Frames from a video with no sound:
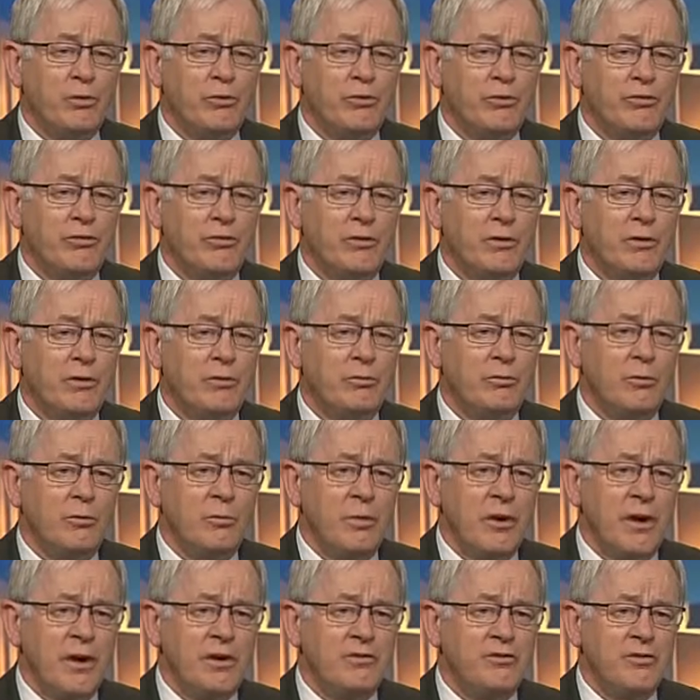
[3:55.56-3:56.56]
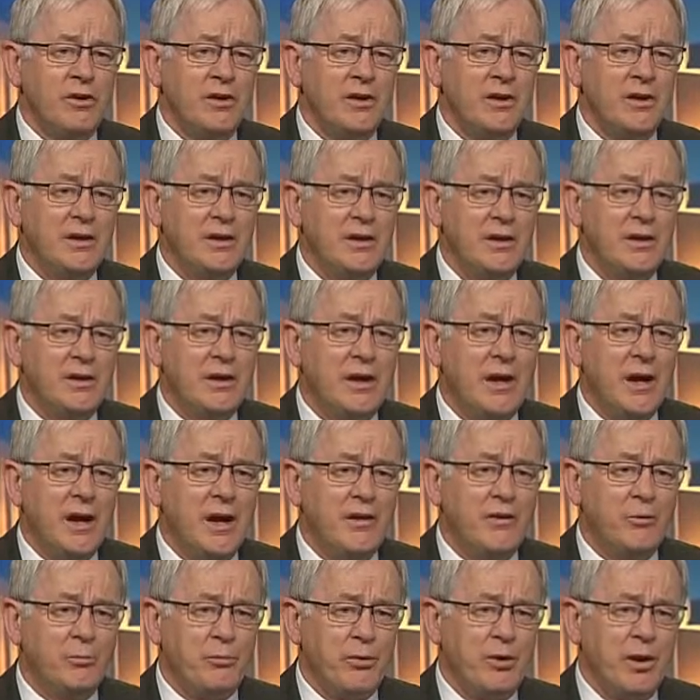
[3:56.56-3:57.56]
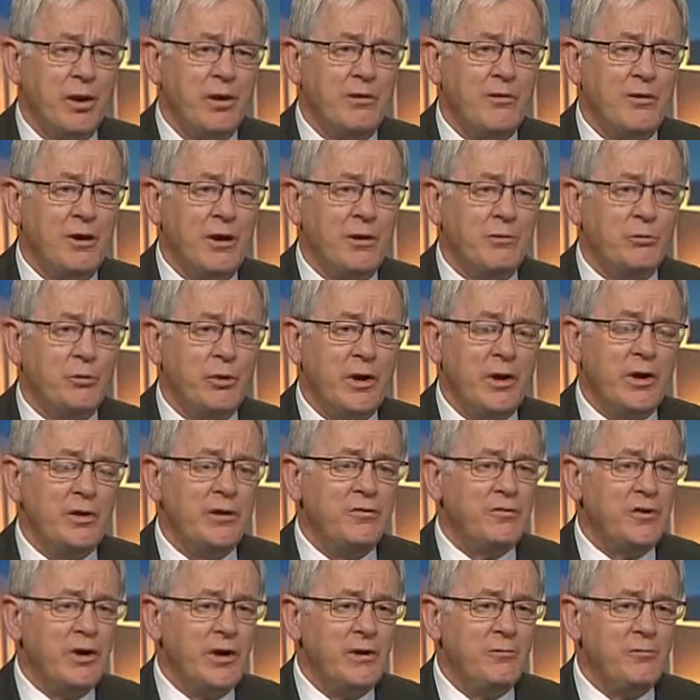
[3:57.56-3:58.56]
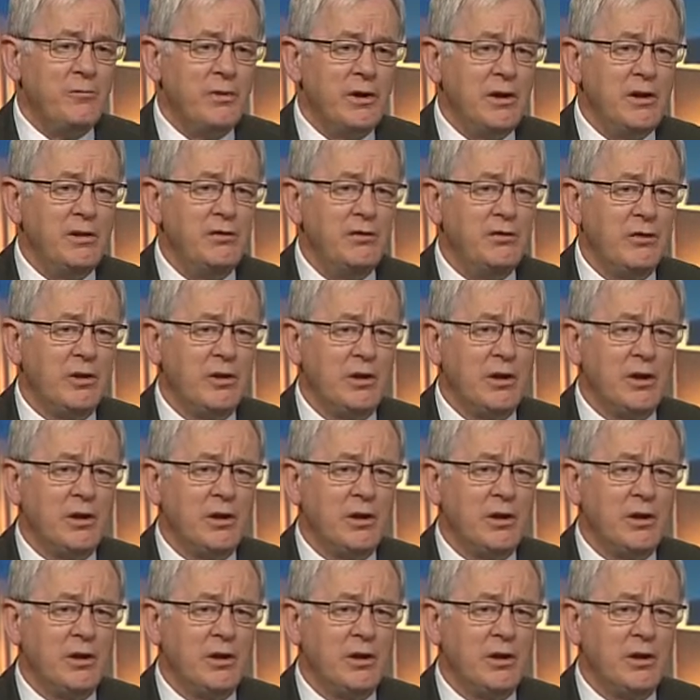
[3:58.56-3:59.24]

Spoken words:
was replacing other programs. We had a $10 billion